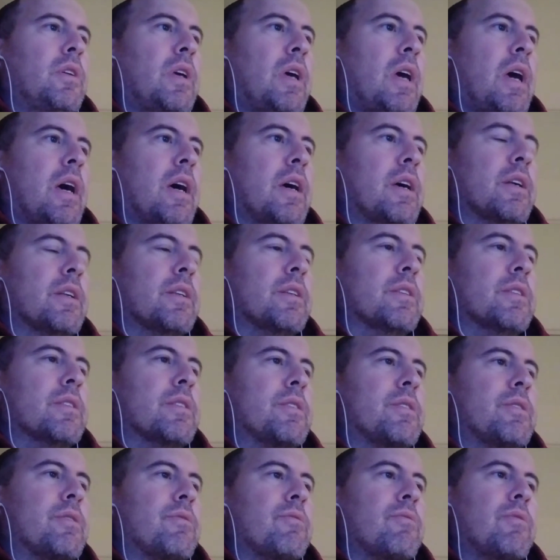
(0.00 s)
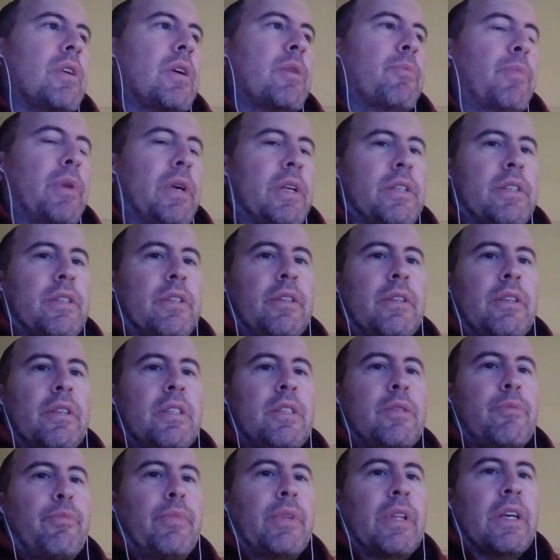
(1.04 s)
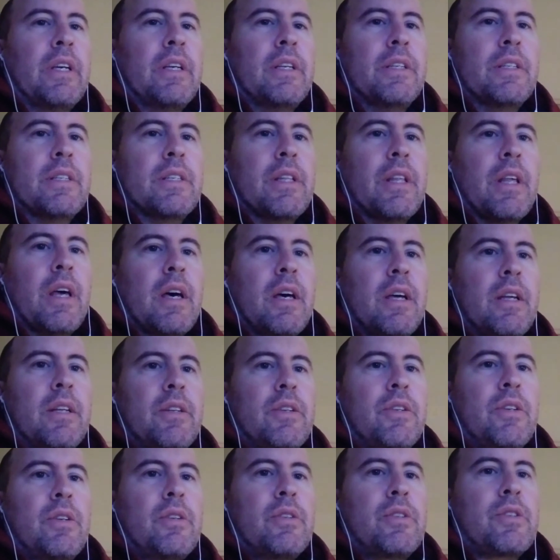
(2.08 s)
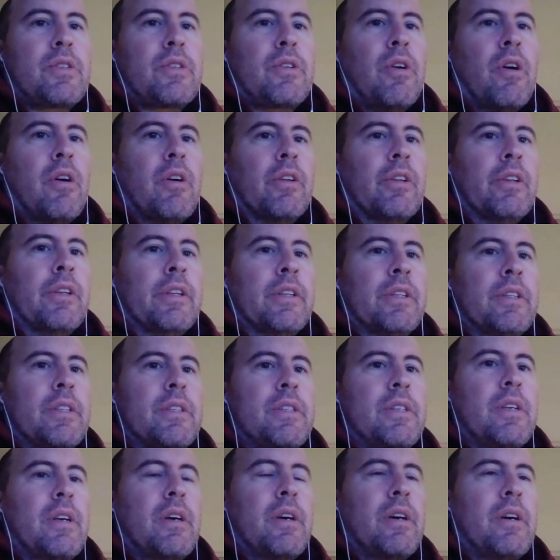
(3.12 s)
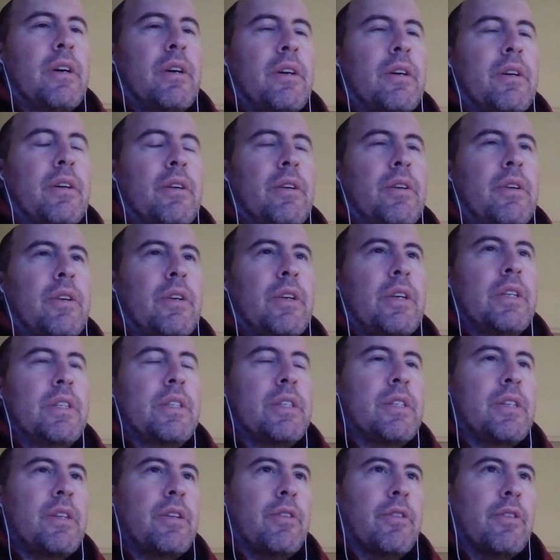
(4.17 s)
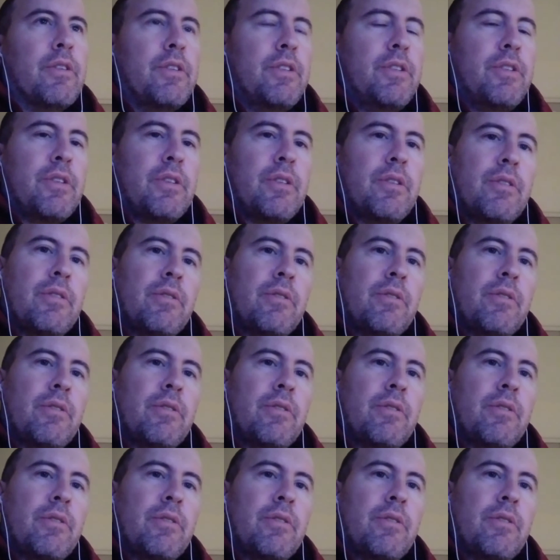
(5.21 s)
And it basically explains that Scotland considered